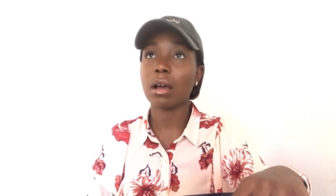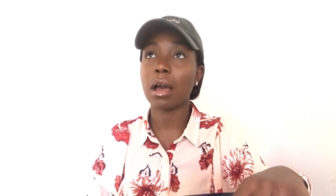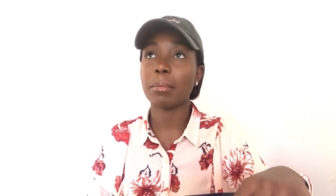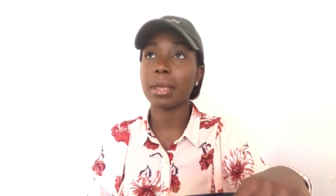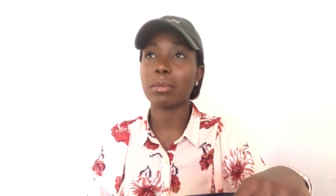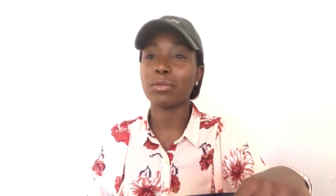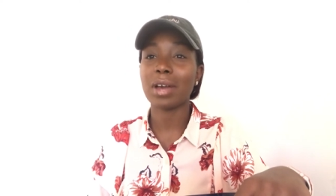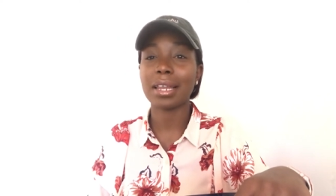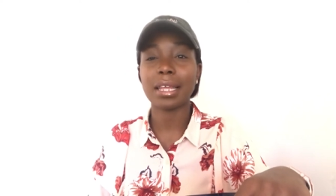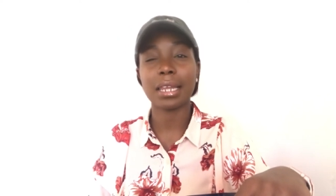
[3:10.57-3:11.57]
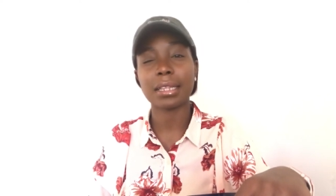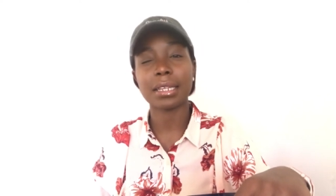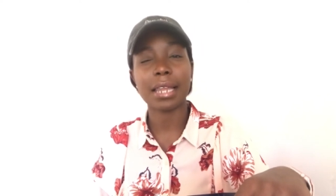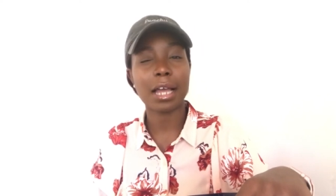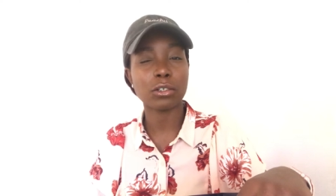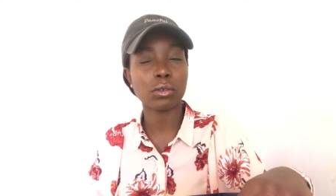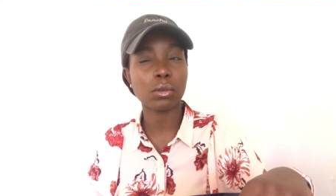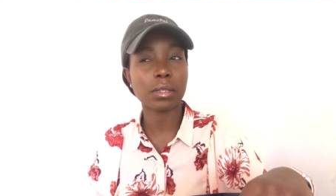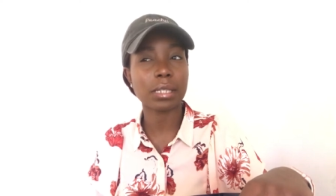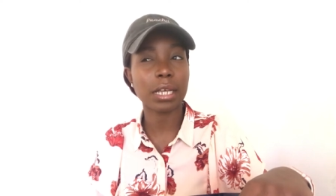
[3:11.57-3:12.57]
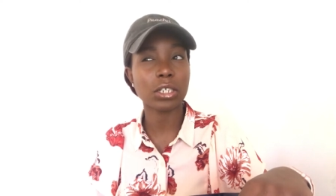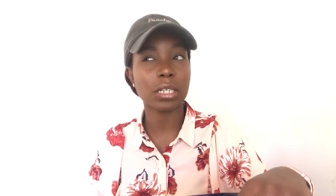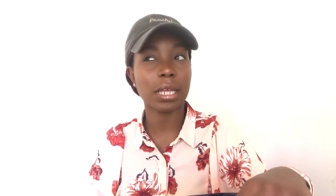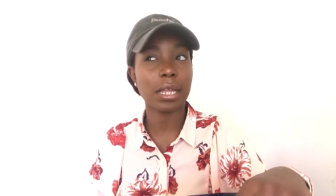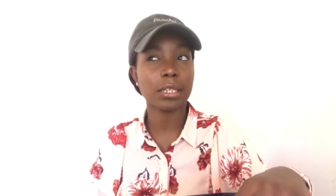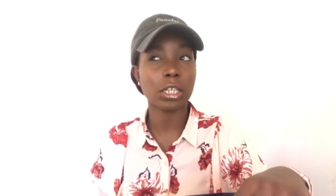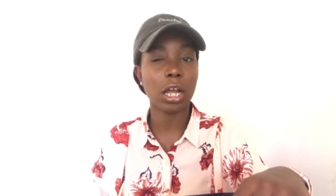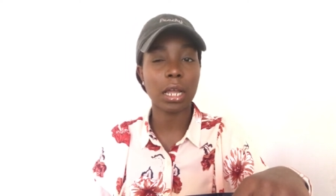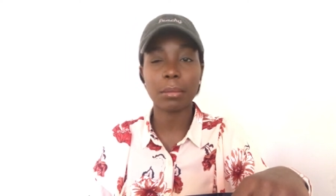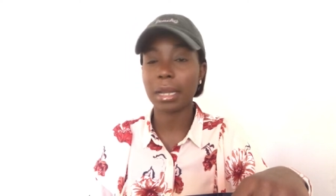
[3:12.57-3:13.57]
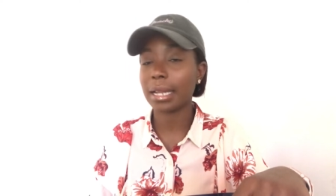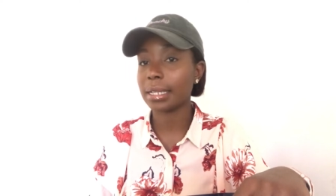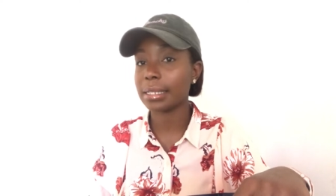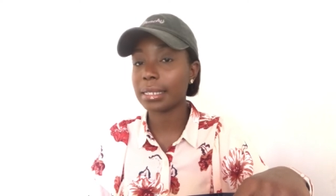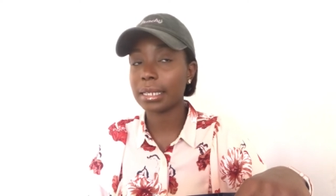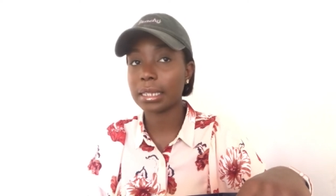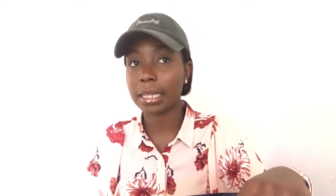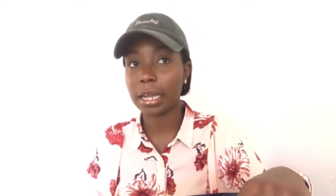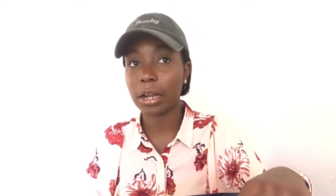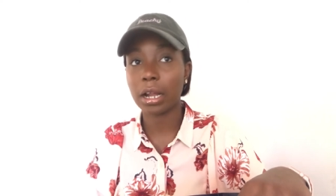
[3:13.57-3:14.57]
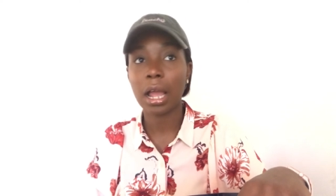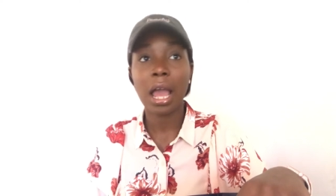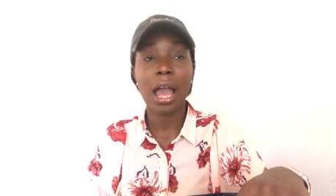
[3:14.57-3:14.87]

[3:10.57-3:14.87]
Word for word: um, be able to find it in like the naturals section in Target, but I didn't see it there.